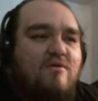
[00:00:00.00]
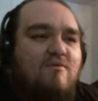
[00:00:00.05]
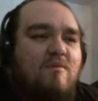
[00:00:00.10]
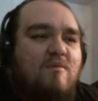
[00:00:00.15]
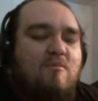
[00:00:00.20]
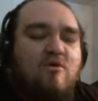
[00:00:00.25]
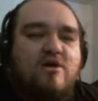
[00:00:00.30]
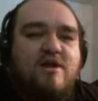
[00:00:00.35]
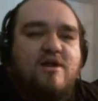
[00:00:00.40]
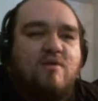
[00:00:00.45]
What
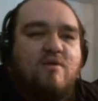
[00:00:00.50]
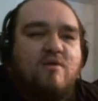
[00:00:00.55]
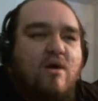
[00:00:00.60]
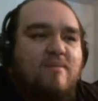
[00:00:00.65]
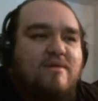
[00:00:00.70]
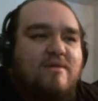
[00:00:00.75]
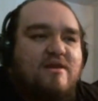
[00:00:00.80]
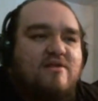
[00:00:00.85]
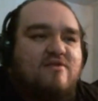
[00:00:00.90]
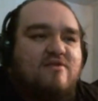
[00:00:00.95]
more do you want
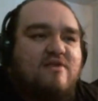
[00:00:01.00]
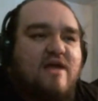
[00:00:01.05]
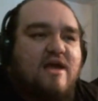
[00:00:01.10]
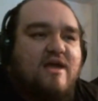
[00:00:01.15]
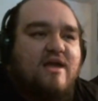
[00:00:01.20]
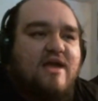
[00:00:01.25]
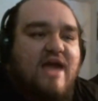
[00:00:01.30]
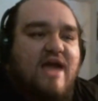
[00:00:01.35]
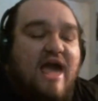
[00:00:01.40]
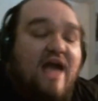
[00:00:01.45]
me to
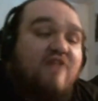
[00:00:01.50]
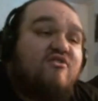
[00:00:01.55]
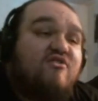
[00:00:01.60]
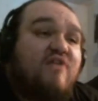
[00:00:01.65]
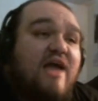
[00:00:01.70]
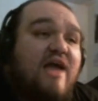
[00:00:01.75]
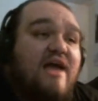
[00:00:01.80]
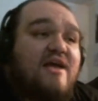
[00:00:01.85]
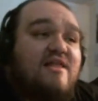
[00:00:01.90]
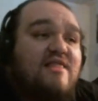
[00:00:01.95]
say? Actually,
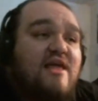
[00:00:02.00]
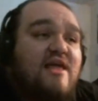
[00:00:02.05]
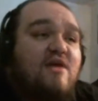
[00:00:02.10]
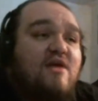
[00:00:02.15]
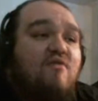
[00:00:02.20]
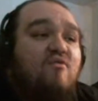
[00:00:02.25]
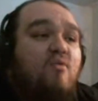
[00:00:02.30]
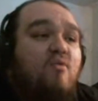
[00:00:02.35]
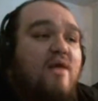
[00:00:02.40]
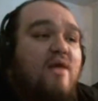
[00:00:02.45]
I could think
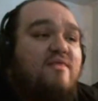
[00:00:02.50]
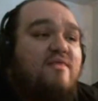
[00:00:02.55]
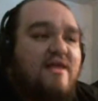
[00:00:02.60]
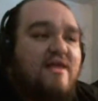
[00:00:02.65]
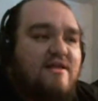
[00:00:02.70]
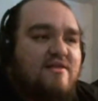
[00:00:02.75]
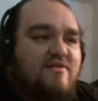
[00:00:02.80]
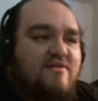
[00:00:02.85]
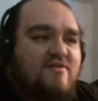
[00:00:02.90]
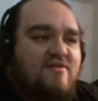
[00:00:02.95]
of one
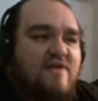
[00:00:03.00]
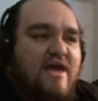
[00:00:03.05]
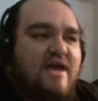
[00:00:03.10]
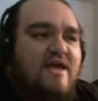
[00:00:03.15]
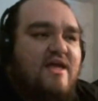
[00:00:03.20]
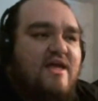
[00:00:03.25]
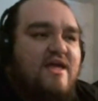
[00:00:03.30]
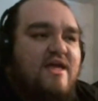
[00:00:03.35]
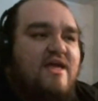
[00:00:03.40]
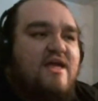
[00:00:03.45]
thing to say.
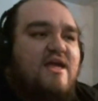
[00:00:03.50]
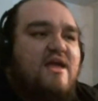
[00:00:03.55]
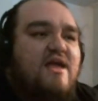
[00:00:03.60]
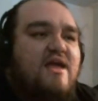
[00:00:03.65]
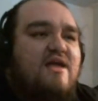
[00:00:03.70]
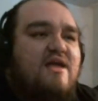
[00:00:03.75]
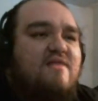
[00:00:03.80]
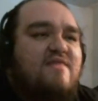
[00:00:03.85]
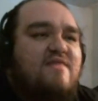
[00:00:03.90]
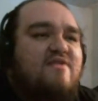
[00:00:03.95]

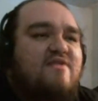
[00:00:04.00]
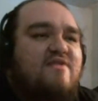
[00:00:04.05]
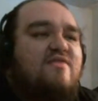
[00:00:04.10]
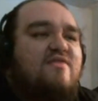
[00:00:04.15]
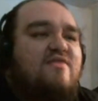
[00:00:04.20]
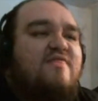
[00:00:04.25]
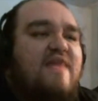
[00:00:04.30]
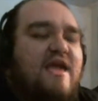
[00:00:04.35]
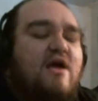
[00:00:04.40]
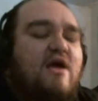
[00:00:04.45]
This
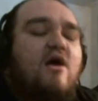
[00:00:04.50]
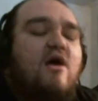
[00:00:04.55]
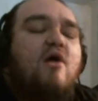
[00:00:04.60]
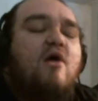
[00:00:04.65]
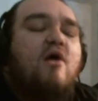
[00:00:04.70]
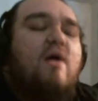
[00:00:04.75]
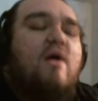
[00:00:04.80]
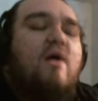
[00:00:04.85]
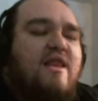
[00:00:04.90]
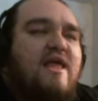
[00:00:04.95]
thing...
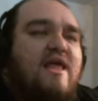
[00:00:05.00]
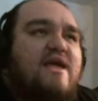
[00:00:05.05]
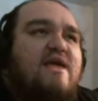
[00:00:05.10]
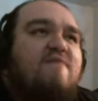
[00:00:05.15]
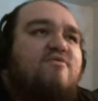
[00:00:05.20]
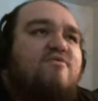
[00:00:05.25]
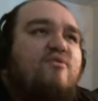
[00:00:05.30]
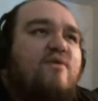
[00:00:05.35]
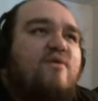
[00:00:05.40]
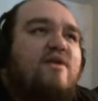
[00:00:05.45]
What did I
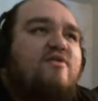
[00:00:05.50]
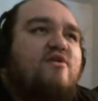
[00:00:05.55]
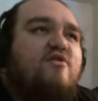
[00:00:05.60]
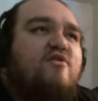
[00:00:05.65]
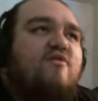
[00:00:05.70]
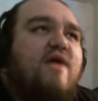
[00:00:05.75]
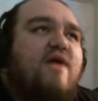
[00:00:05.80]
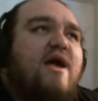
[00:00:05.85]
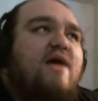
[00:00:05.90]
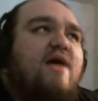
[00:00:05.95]
give Three's a
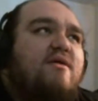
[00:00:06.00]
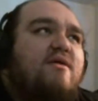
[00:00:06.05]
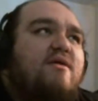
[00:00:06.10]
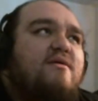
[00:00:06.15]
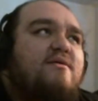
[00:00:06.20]
Crowd?